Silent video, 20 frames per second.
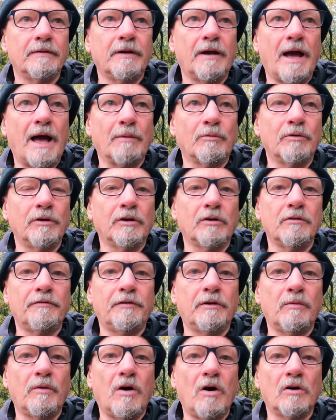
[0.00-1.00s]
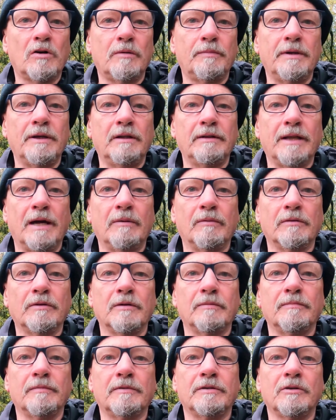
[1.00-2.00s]
I'm going to go for a walk up the hill now
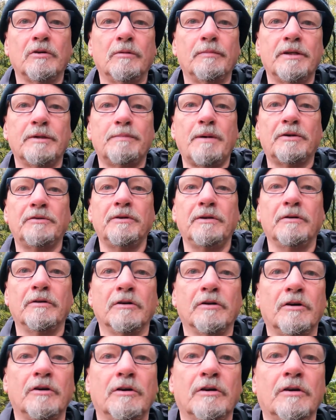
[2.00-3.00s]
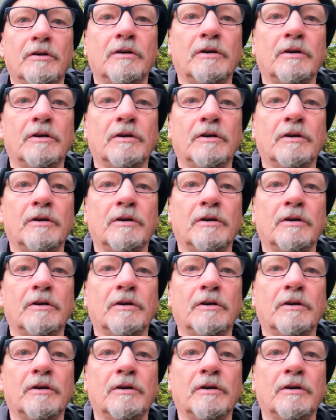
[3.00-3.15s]
and hope this battery won't go.